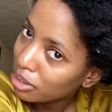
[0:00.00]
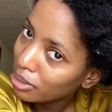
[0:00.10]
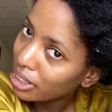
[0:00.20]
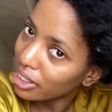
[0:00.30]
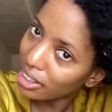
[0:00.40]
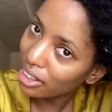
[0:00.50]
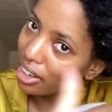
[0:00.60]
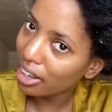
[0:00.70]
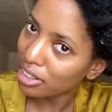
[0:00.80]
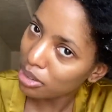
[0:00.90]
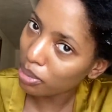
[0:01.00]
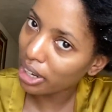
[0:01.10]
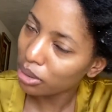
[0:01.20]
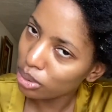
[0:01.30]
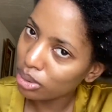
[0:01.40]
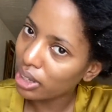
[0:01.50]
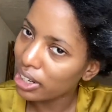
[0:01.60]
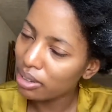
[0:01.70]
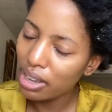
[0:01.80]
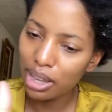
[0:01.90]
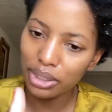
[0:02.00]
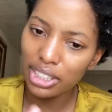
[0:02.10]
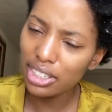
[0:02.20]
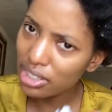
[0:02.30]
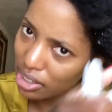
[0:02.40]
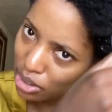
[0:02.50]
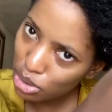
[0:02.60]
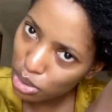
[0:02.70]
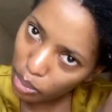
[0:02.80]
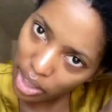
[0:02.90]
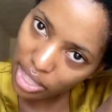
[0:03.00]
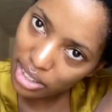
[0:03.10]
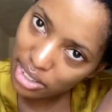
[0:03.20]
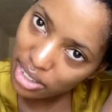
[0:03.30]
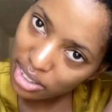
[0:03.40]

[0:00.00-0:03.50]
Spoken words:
hair and I love how easy it is to spray this.